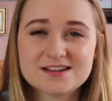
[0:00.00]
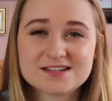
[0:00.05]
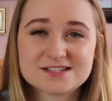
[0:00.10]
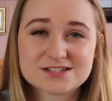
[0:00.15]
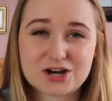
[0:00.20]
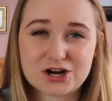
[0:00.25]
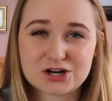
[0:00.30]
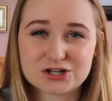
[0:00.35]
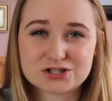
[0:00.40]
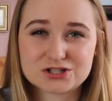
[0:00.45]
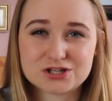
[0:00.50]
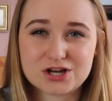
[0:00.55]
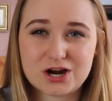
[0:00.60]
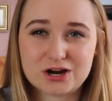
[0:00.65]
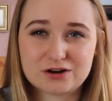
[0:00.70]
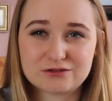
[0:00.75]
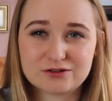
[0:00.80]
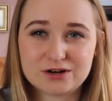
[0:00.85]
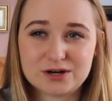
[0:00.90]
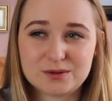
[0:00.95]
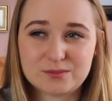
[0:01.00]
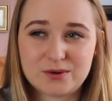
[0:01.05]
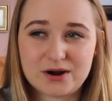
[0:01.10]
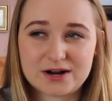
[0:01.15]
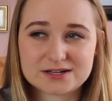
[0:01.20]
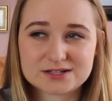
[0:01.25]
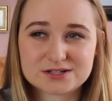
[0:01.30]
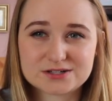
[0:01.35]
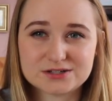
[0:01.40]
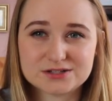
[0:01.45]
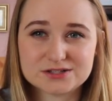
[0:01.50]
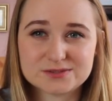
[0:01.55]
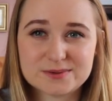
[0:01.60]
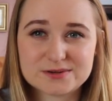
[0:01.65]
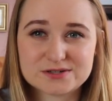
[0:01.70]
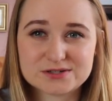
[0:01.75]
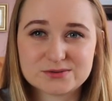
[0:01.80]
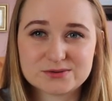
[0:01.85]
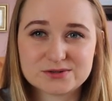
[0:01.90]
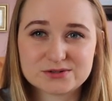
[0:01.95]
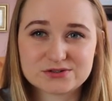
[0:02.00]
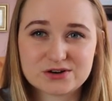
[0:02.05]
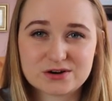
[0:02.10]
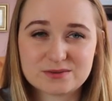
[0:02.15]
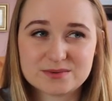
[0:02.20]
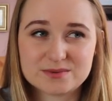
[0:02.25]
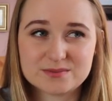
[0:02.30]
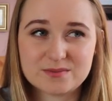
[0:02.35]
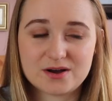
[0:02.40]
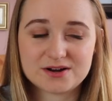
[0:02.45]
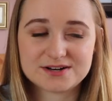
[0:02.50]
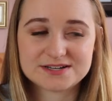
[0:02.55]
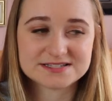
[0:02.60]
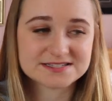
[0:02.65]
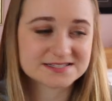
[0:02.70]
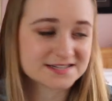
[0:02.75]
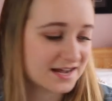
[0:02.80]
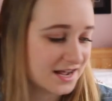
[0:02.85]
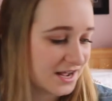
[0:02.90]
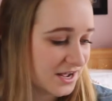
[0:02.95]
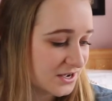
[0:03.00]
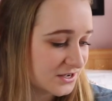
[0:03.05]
Skirts aren't really practical, especially when you're trying to be modest.